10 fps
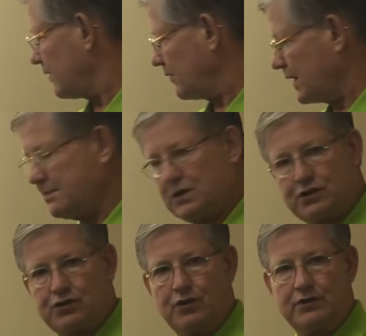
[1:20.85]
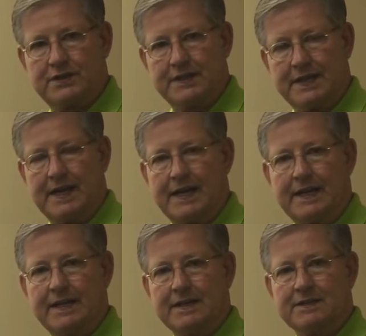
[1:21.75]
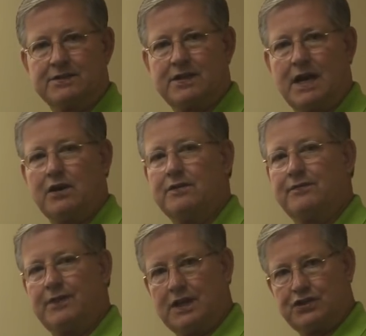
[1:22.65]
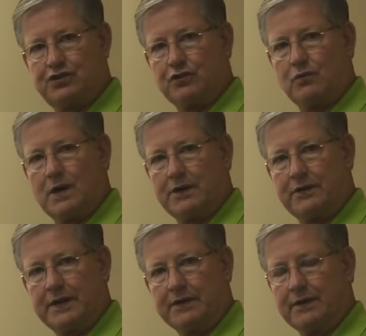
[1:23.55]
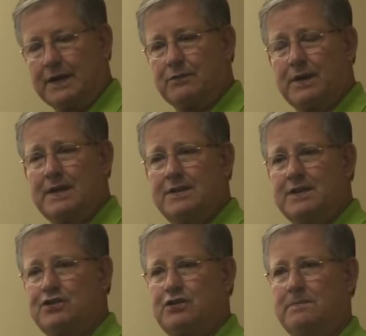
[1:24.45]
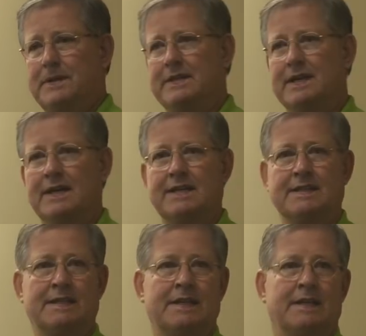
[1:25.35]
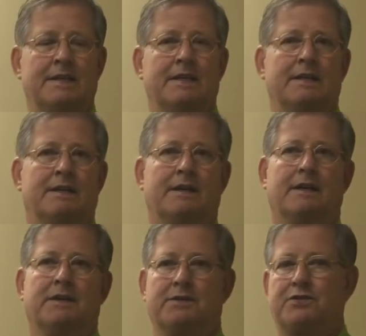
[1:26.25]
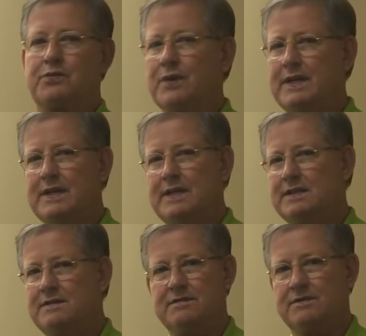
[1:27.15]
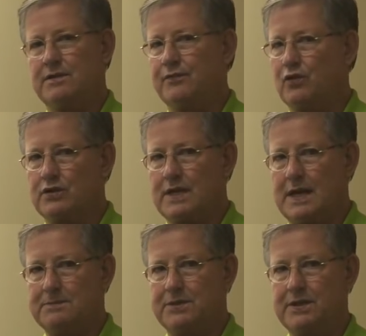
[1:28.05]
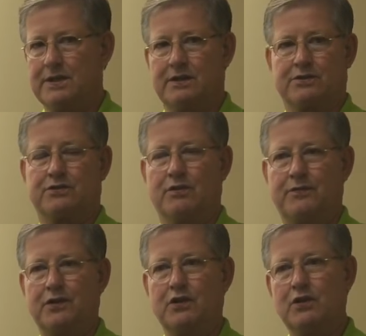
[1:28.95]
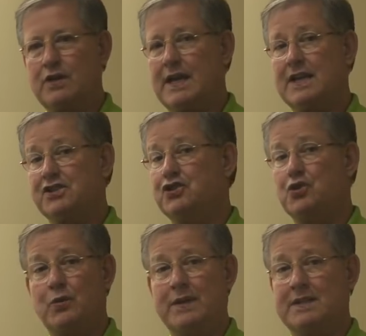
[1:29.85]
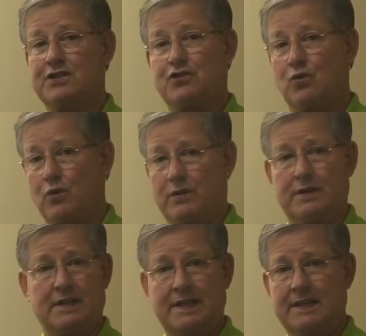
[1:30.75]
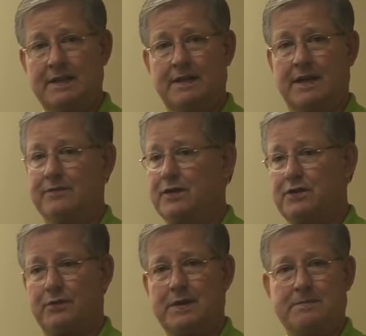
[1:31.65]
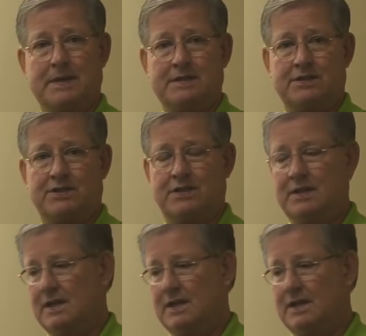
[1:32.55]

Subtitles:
what I'm going to show you today is how to flush your water heater, and really this should be done 3 to 4 times a year. So if you look at doing this quarterly, every 3 months,